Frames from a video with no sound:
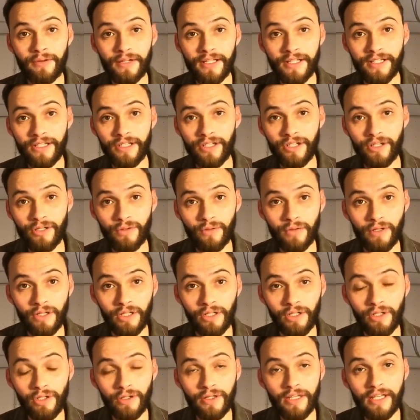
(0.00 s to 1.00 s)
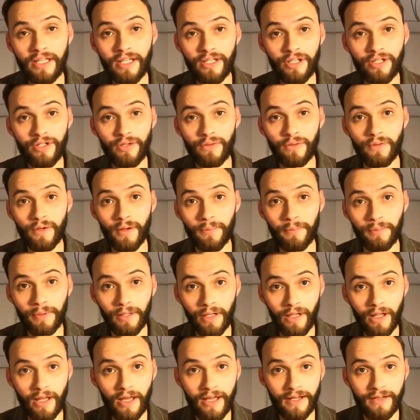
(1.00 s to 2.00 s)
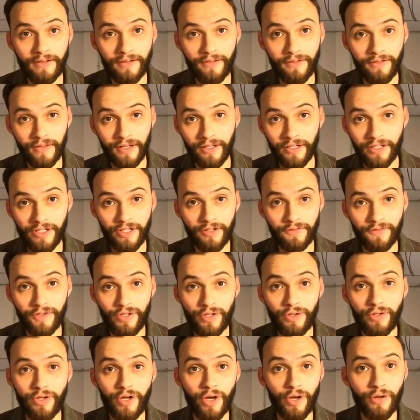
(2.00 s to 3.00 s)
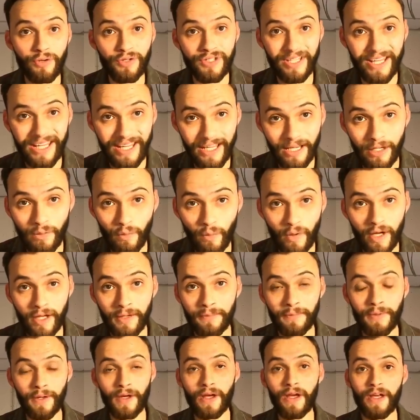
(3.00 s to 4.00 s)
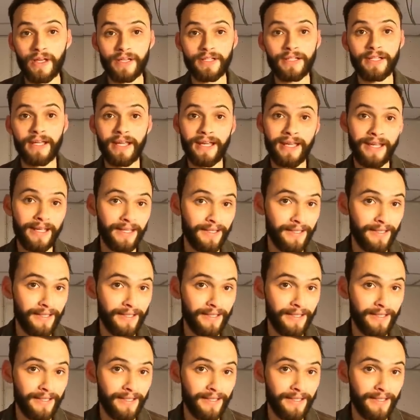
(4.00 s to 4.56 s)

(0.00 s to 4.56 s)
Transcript: is that you are looking to apply the thickness of two coats in one pass.